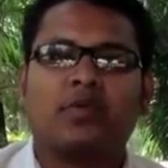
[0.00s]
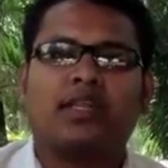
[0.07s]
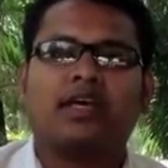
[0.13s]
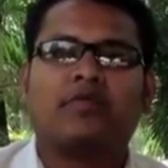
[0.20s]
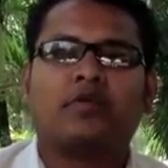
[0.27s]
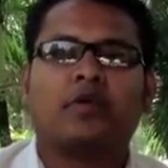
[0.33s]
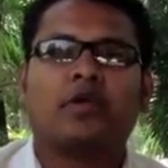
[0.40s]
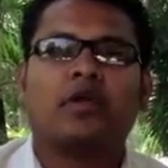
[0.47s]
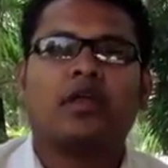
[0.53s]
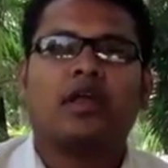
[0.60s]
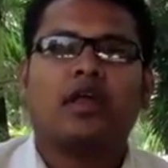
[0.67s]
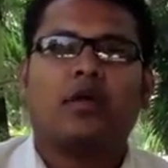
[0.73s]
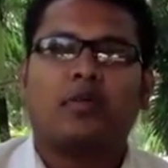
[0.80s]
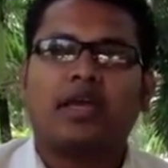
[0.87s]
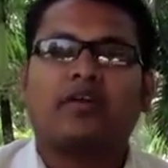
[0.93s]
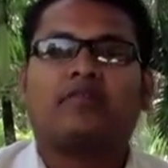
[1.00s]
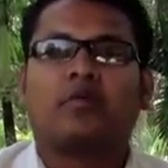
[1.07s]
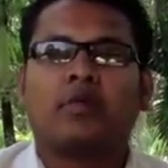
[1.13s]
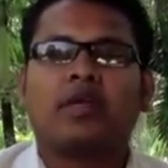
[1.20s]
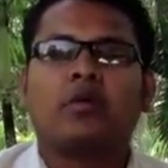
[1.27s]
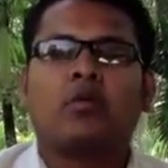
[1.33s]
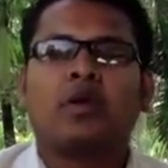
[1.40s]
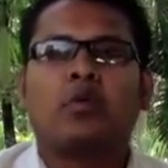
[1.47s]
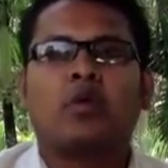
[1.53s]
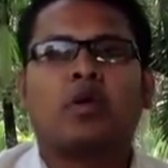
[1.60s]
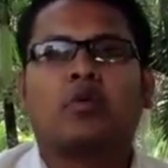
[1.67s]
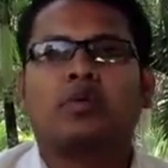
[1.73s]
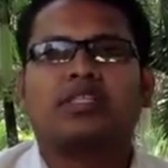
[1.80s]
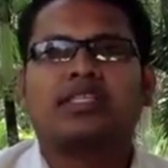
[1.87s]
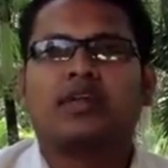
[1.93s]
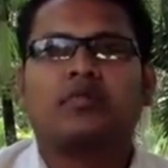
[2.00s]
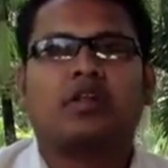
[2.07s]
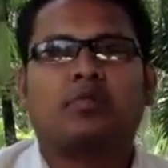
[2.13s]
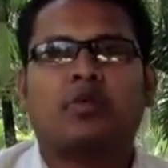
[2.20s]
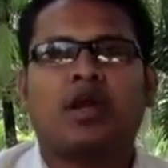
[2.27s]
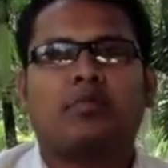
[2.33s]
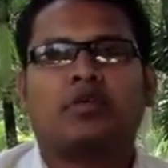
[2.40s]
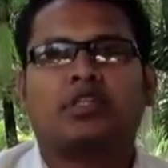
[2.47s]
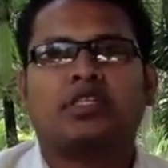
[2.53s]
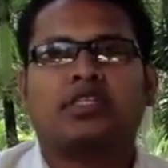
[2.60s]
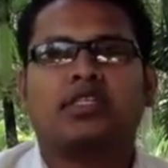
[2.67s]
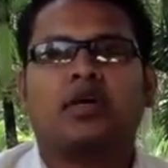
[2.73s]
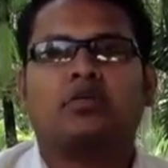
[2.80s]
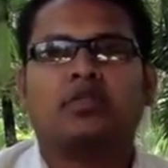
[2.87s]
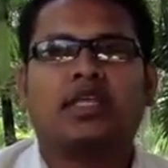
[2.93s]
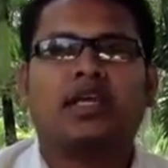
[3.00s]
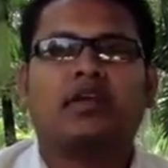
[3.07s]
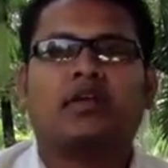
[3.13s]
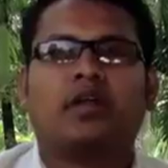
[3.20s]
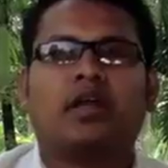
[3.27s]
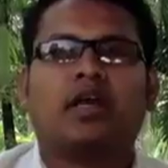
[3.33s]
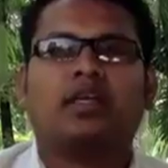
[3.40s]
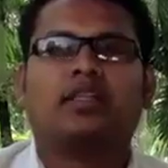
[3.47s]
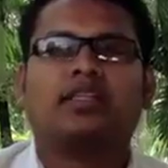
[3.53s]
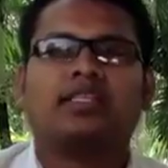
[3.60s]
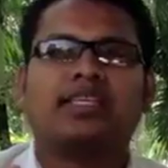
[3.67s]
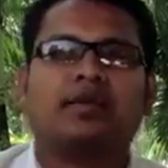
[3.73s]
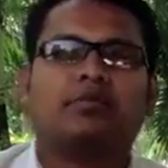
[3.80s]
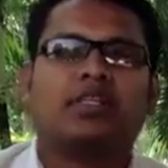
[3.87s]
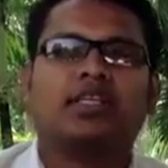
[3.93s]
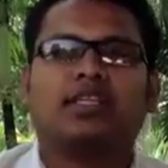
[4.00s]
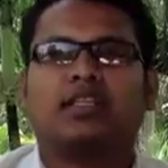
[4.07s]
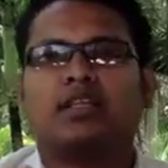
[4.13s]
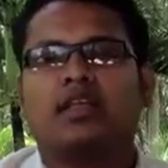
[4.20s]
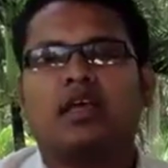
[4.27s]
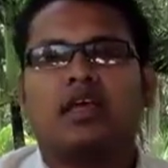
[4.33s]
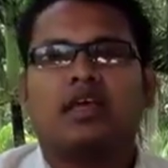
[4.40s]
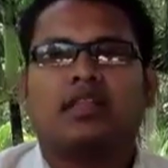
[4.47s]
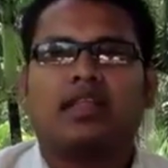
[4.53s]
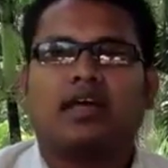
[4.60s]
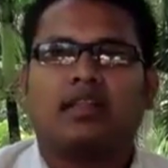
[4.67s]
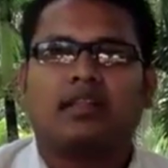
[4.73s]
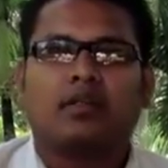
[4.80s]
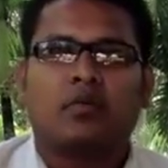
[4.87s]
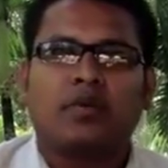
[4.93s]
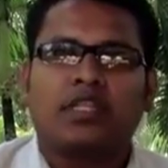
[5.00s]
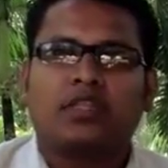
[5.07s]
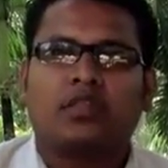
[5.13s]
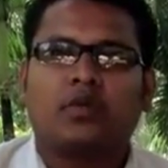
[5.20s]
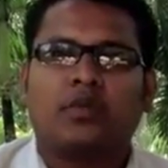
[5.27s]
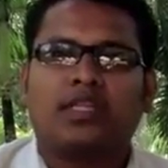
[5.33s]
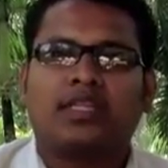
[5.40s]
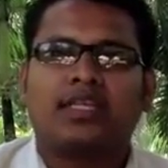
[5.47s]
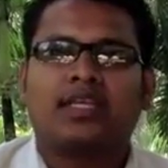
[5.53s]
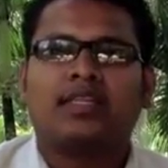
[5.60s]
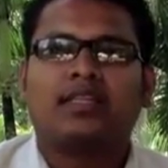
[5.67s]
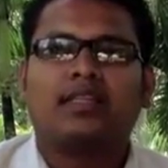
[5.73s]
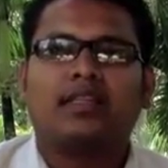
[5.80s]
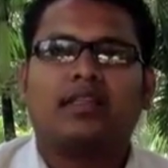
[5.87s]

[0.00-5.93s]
Whenever we work with several properties down there, and the same thing that we did